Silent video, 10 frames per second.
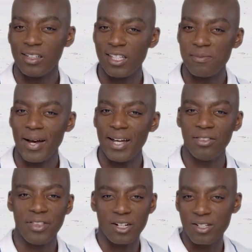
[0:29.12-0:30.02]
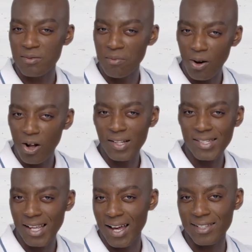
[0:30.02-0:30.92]
Despite their small
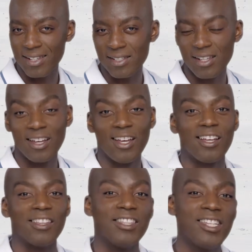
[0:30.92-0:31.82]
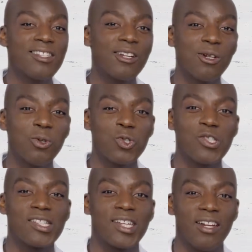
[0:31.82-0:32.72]
sizes, these
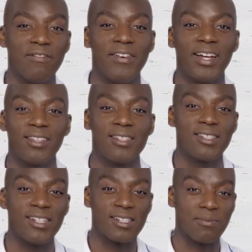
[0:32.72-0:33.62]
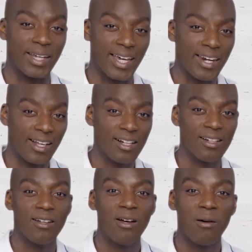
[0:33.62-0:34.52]
inclusions can affect the steel's mechanical,